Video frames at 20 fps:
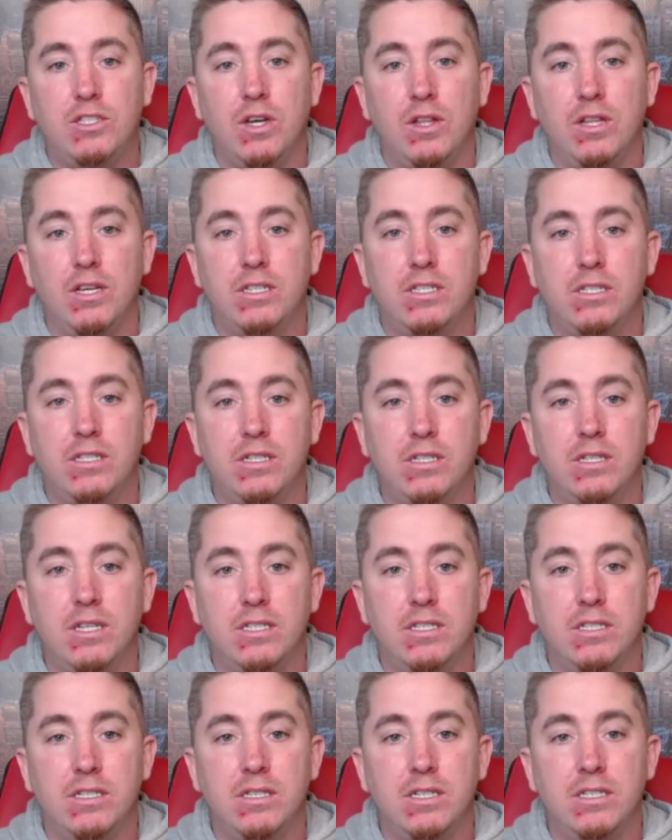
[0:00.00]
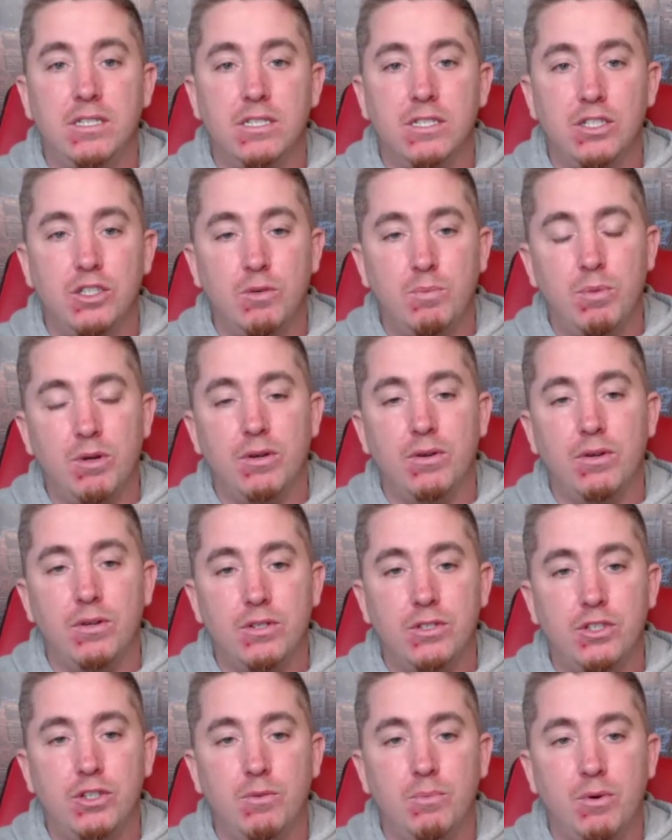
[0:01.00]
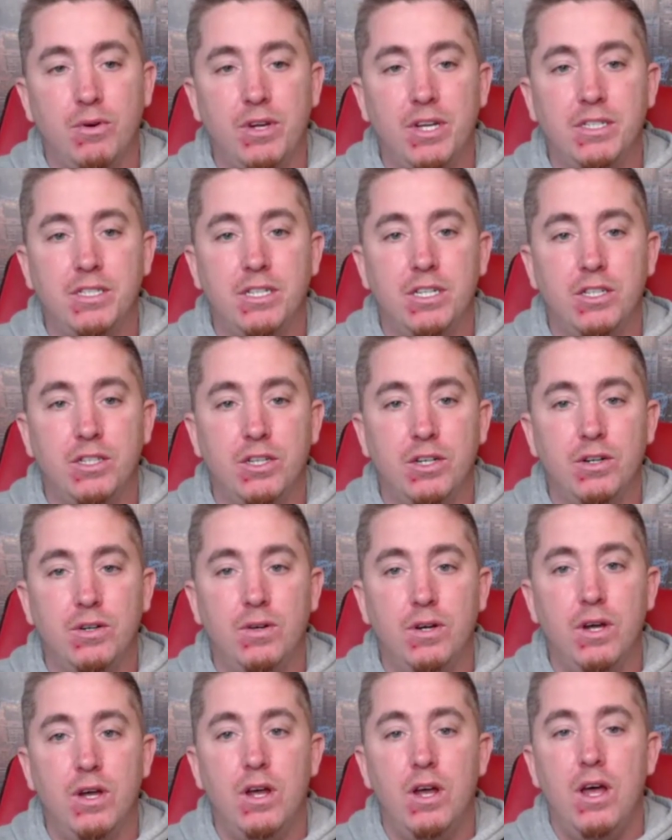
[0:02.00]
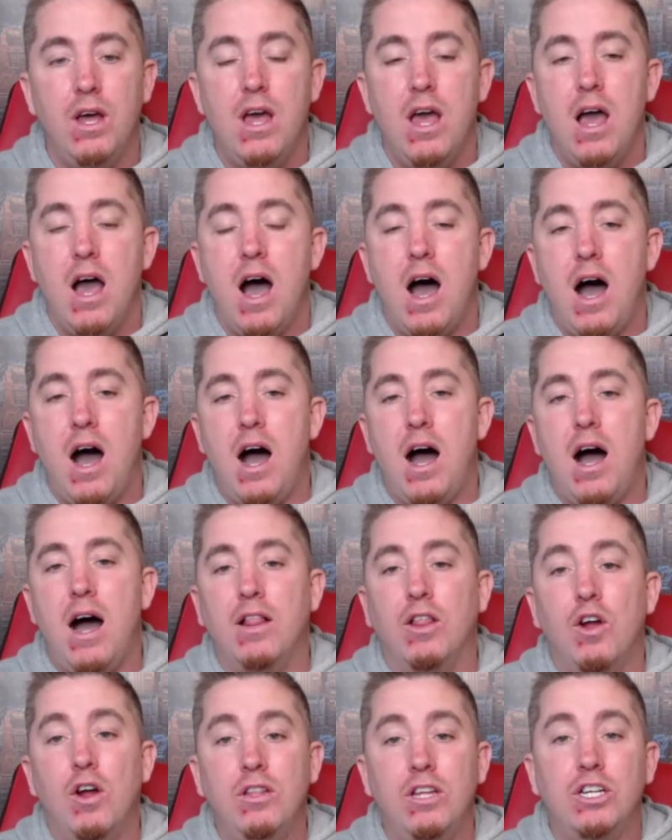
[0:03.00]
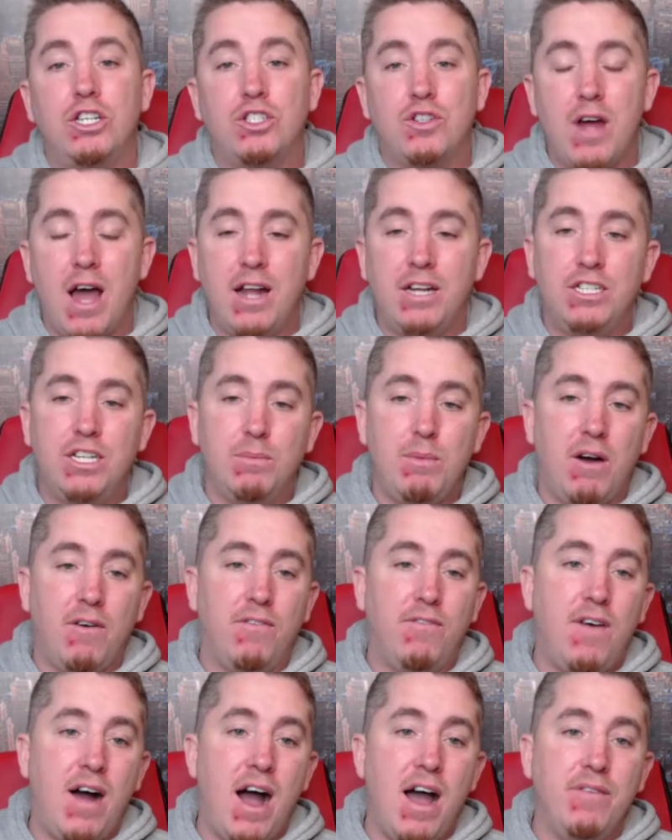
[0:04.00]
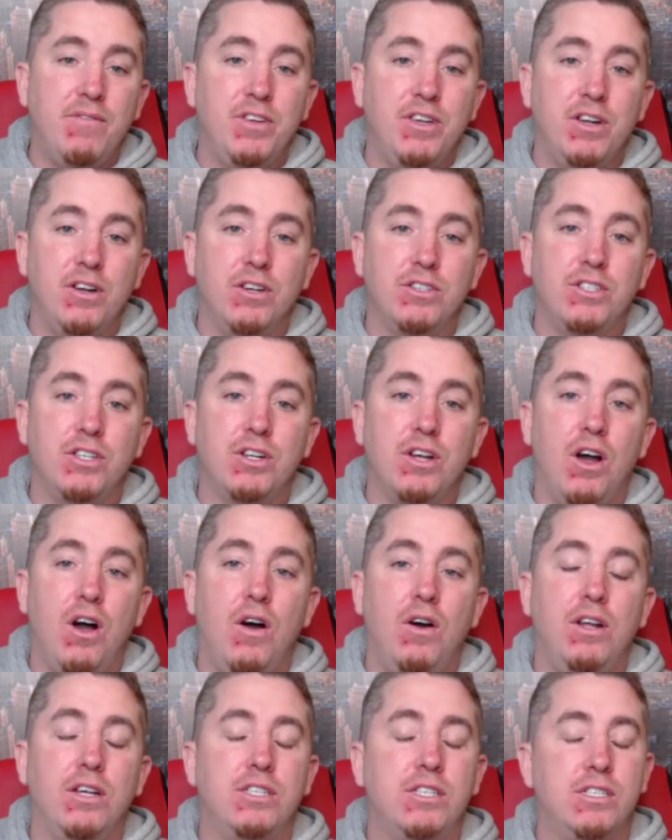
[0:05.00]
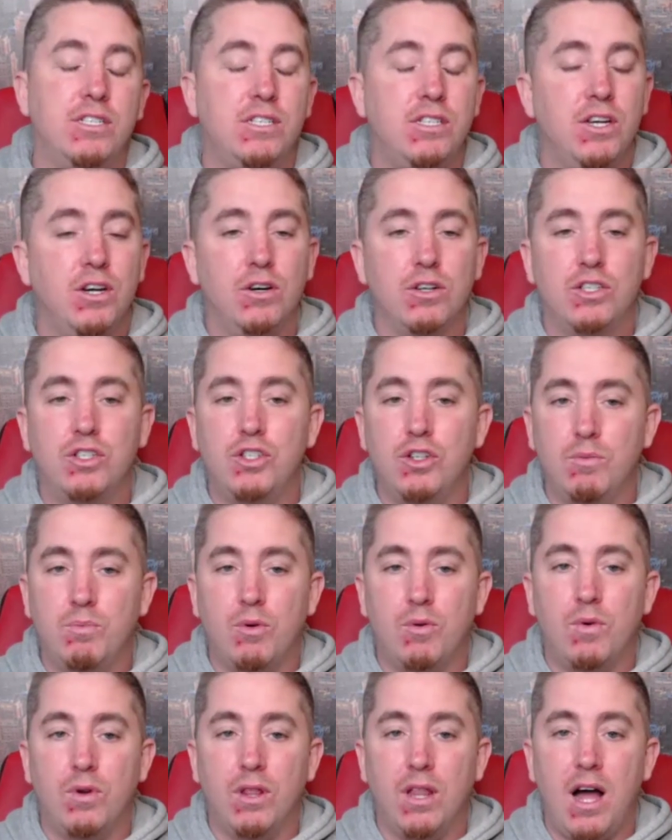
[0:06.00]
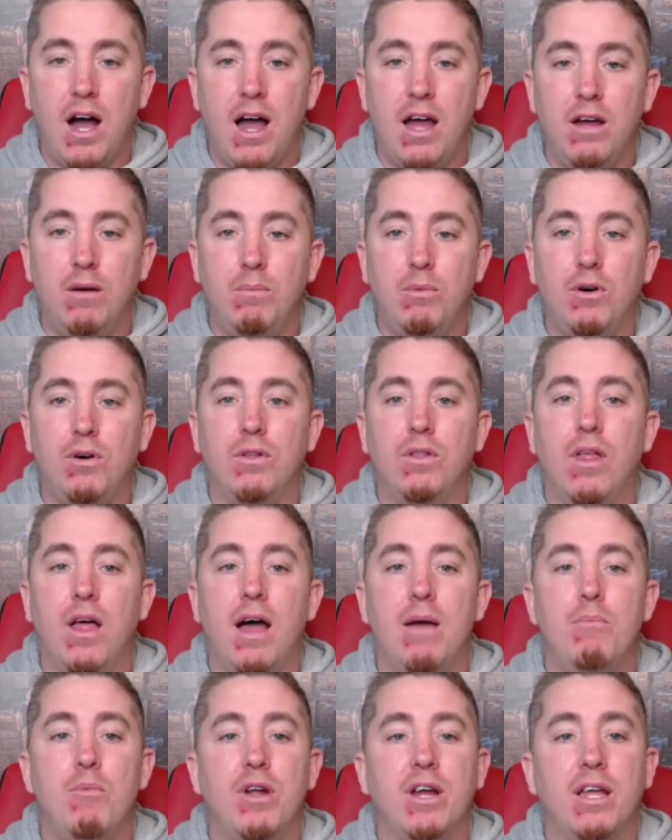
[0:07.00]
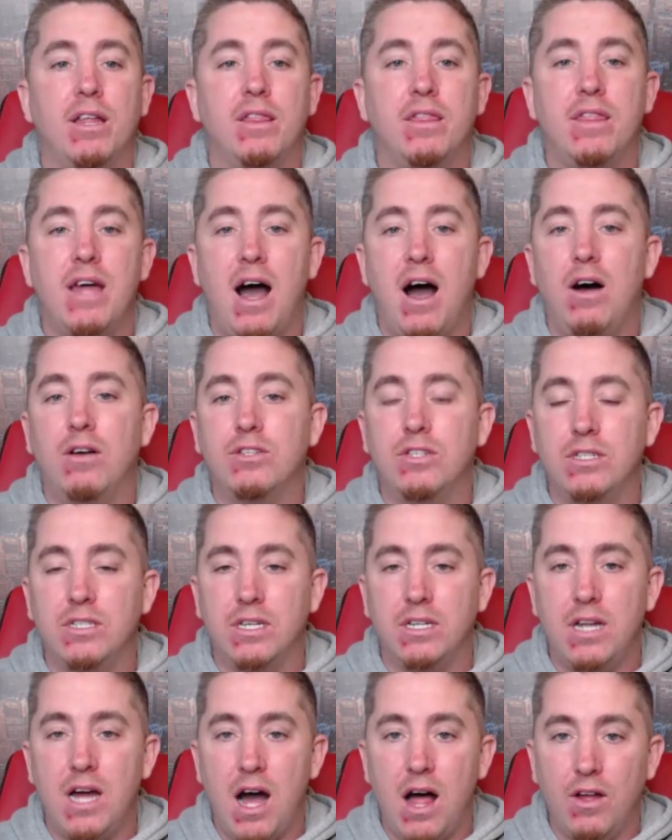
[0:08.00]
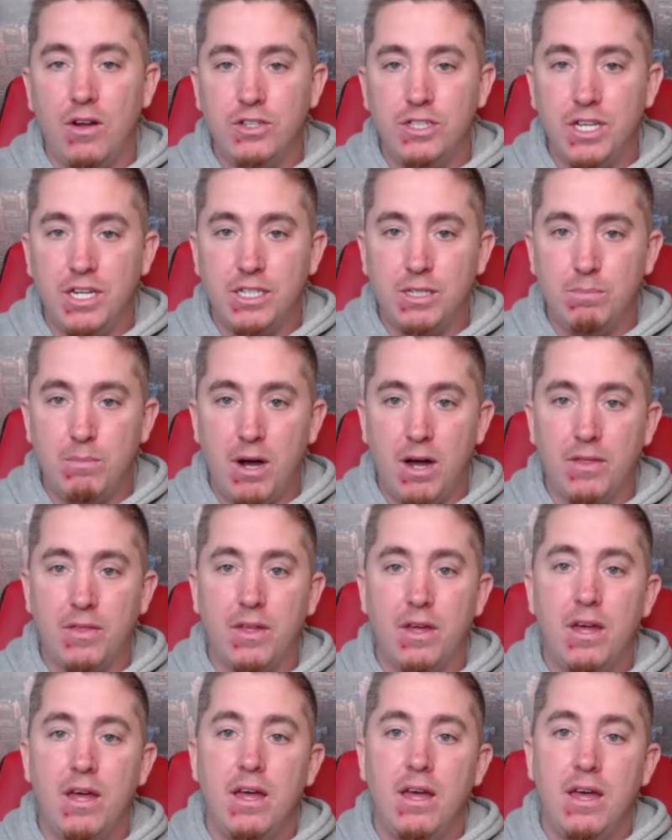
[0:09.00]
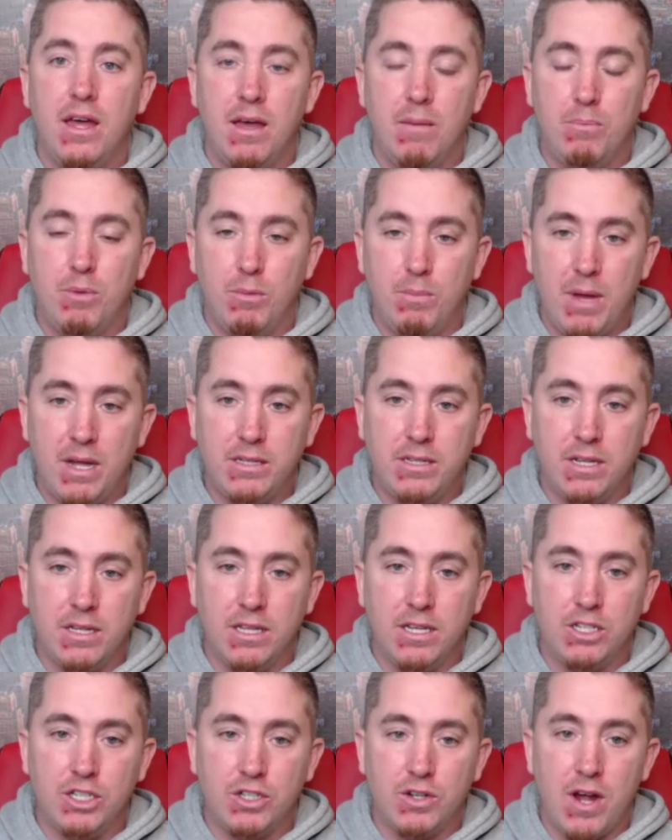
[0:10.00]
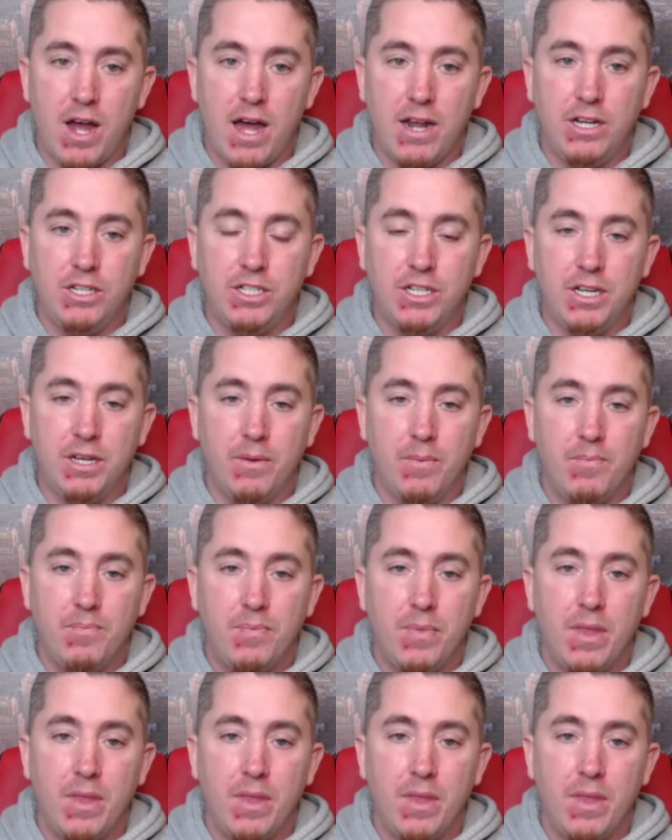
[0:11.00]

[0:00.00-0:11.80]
So this is super easy to do. I learned this strategy about 5 years ago, and it's still super reliable. I bring in thousands of dollars each month implementing this strategy.